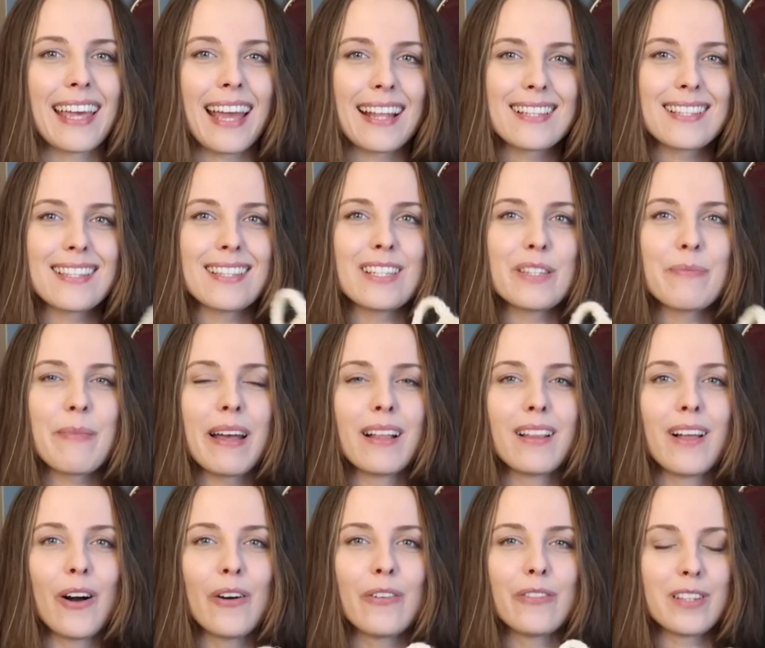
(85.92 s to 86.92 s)
gets the
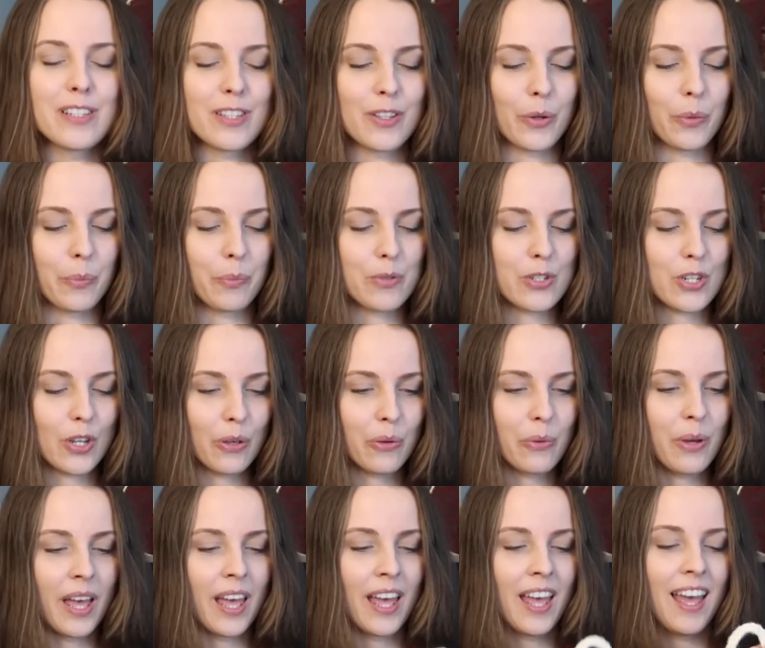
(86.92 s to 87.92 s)
smell of the soap
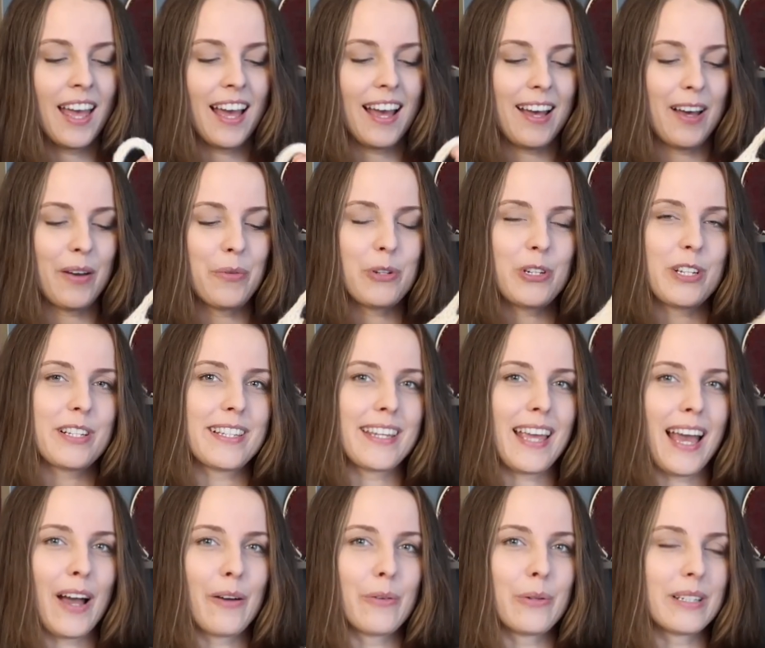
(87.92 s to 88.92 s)
too. Uh, we shall see
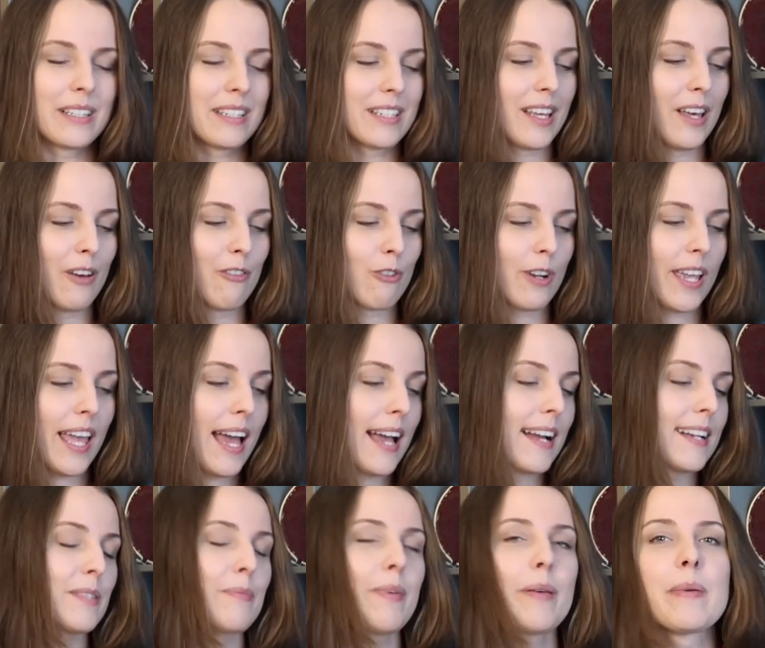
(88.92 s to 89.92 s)
how it
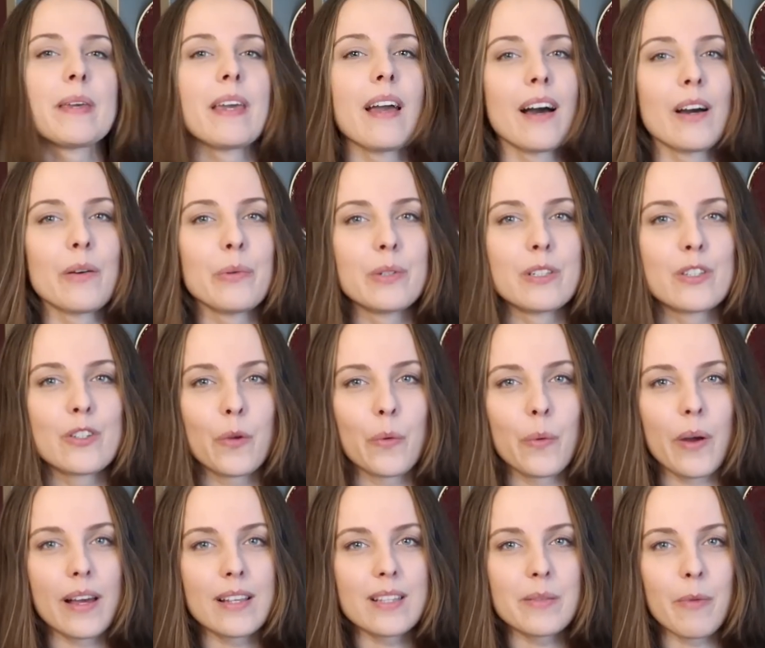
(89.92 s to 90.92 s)
reacts. Maybe I will
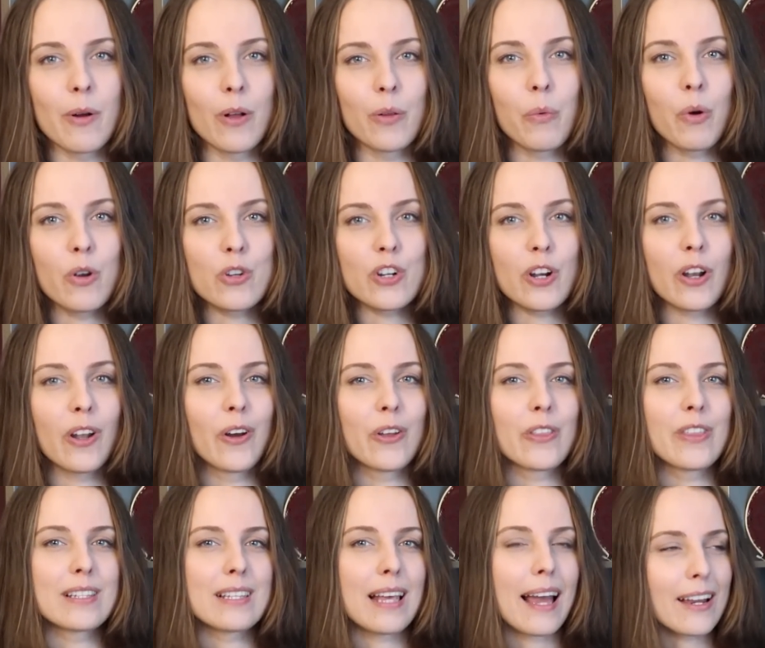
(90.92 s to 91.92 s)
do a small
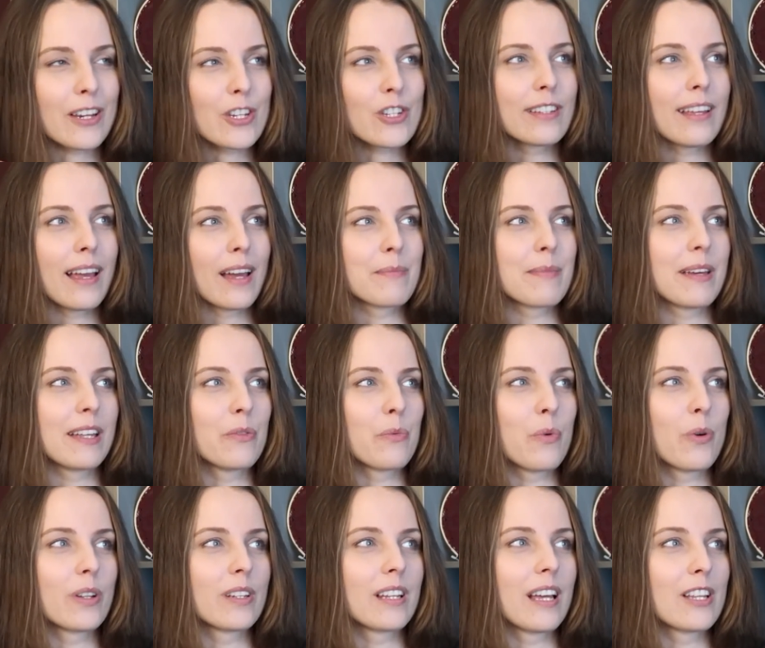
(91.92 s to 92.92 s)
washcloth. Actually, I made
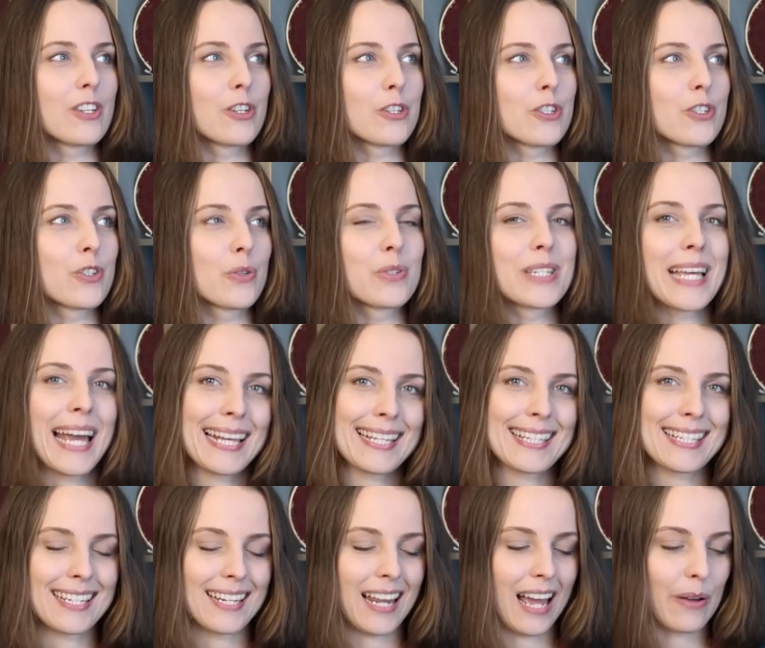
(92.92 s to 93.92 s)
one uh, just to
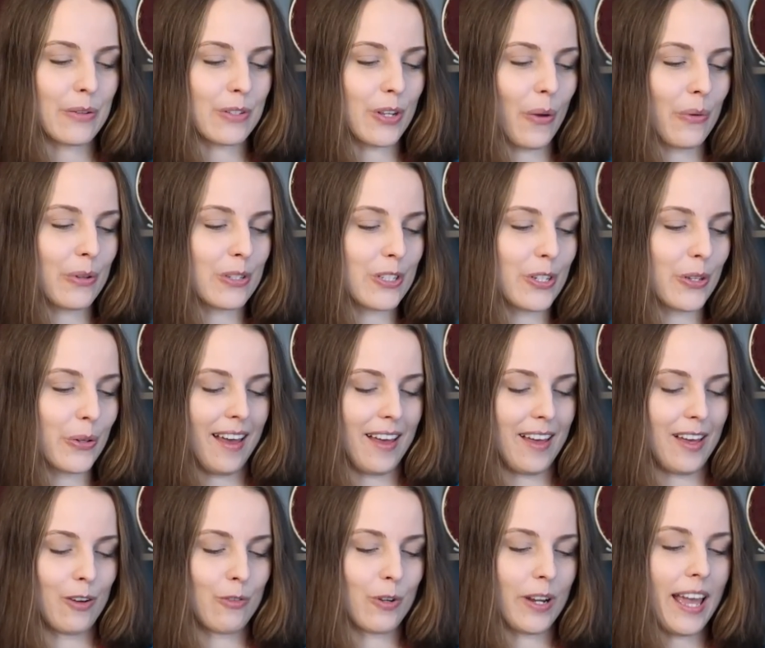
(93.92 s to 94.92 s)
test it, how it's going to
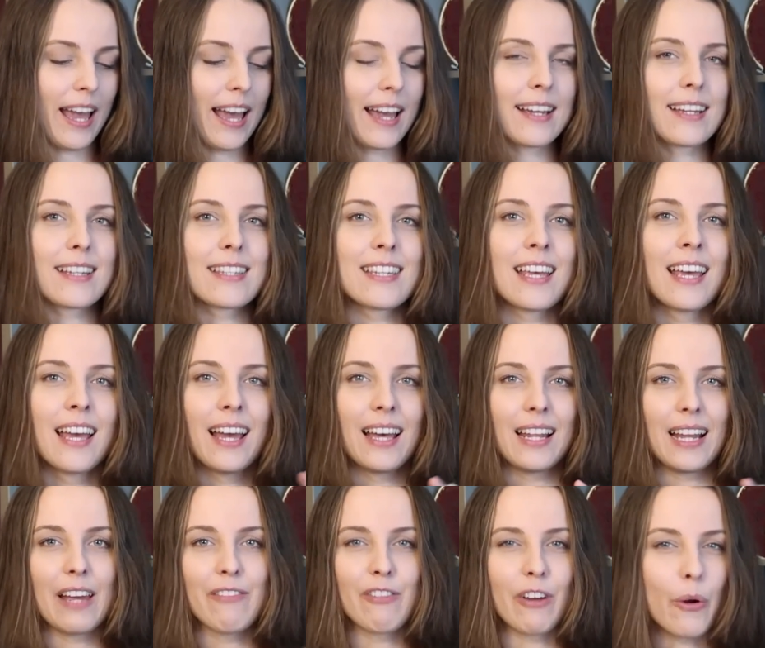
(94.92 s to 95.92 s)
uh, react.
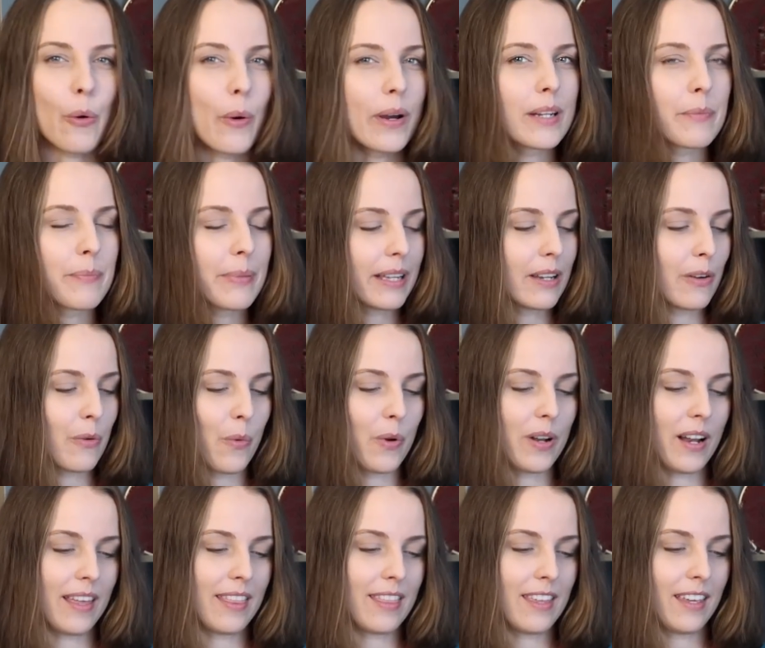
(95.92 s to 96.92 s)
I have a quite a bigger
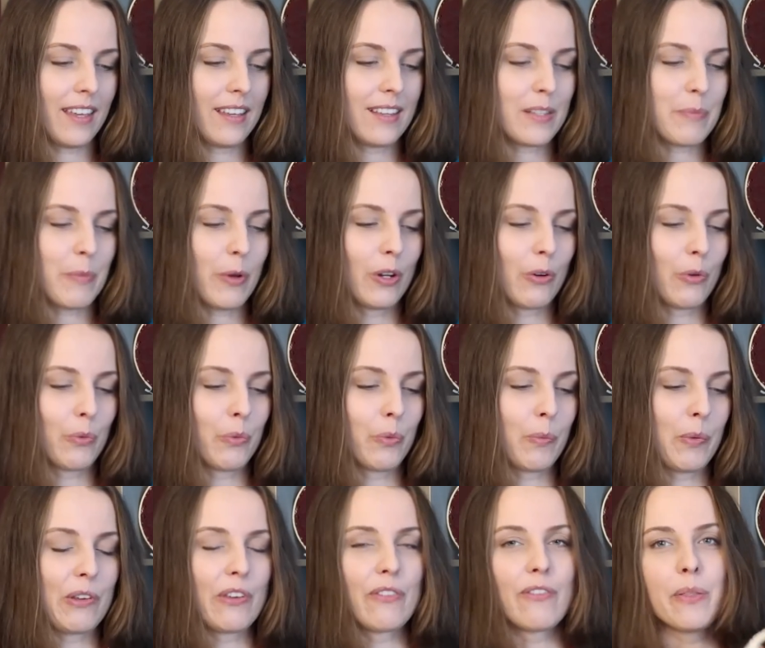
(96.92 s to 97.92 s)
one. I think a smaller one
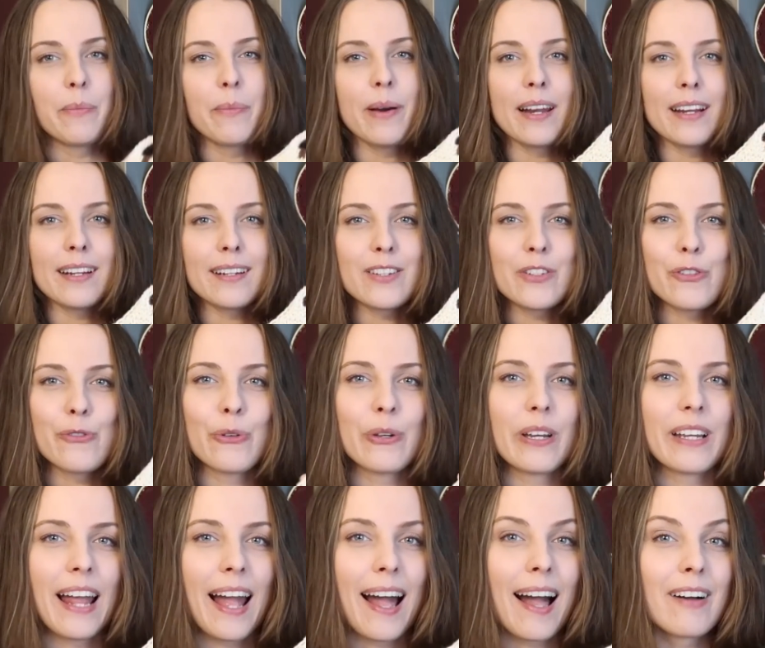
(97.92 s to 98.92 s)
would be even better. So you
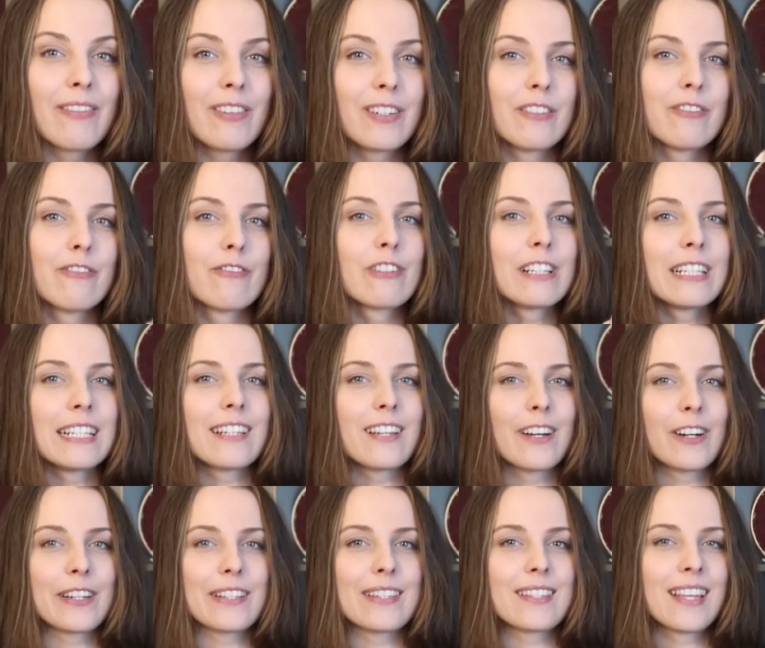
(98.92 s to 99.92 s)
can have a really
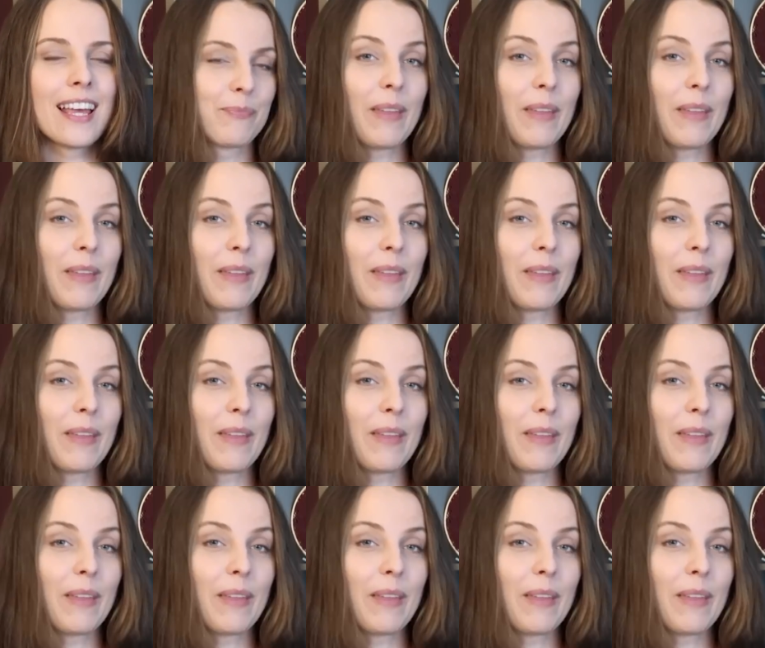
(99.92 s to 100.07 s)
nice